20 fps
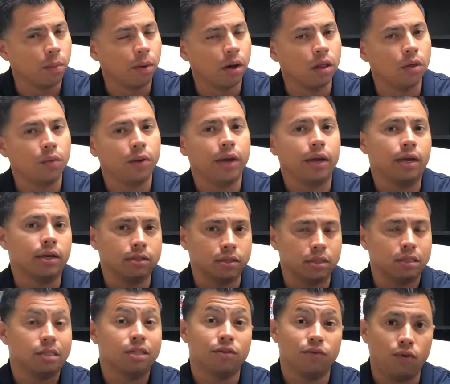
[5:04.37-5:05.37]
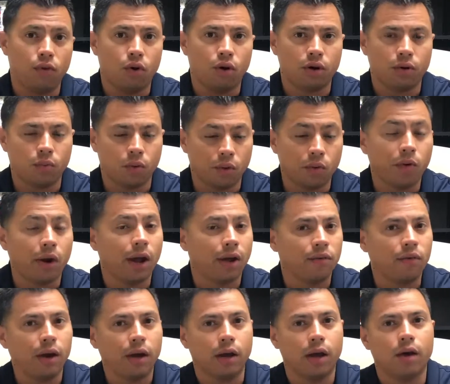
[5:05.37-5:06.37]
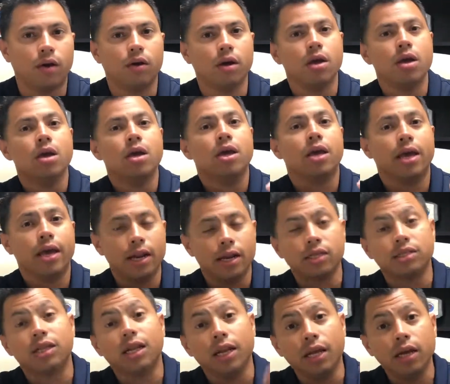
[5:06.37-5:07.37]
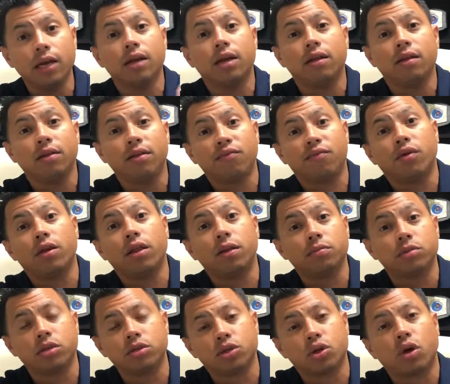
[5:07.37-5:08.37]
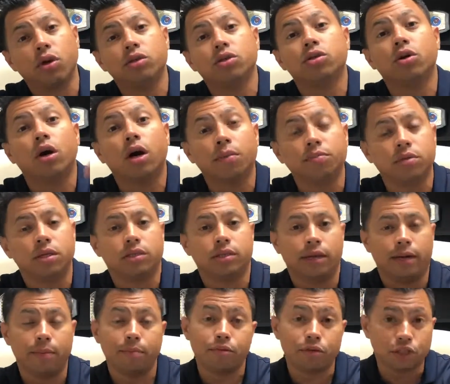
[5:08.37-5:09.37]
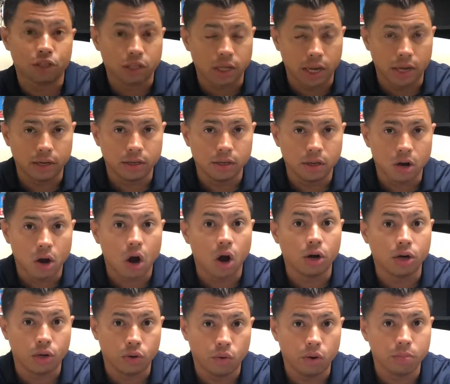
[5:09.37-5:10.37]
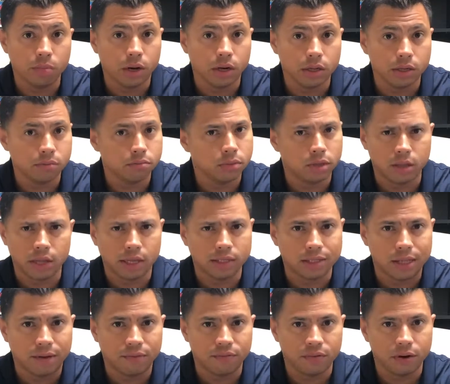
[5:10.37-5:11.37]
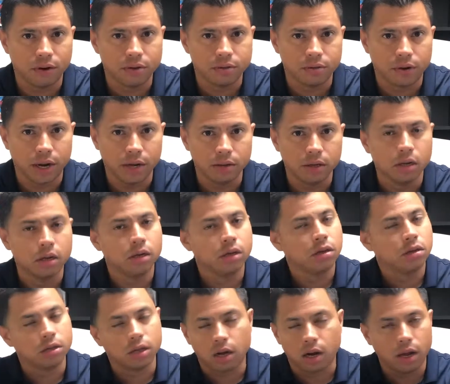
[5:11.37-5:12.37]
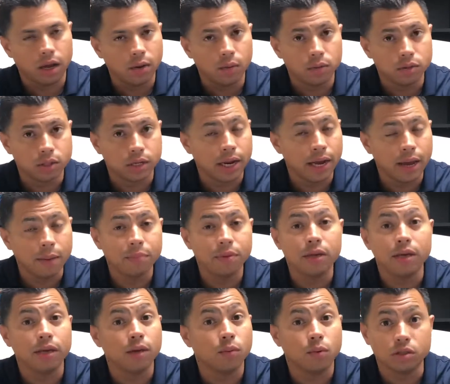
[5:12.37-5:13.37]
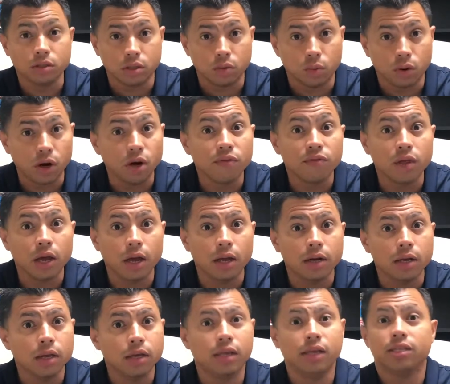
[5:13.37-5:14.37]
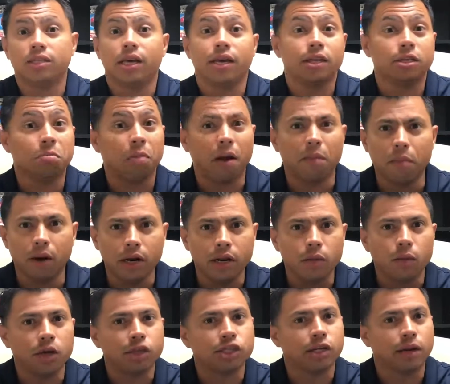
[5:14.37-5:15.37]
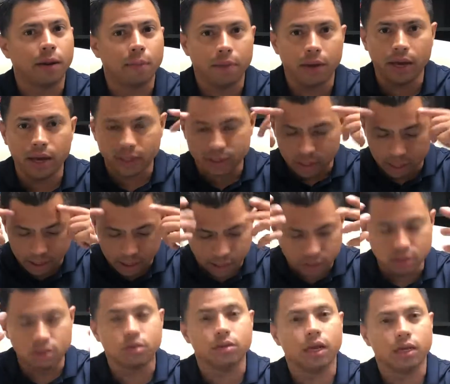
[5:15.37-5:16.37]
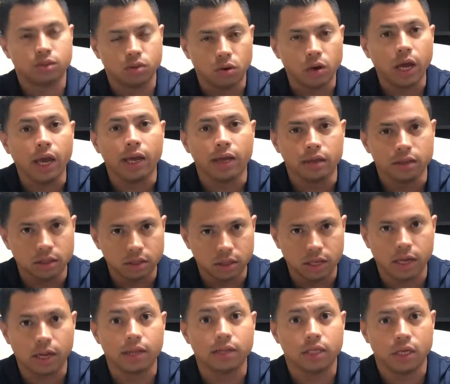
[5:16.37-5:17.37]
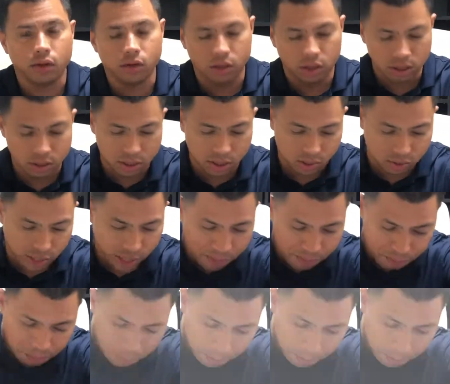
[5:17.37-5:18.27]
by the way, because this is Florida where we're at right now, it is legally for them to charge you up to 10% on your own money. That's not fair, right? The client wasn't happy. He wasn't aware of that. He said, "It's my money. Why should I pay?" I said, "That's okay. They didn't tell you this thing, right?"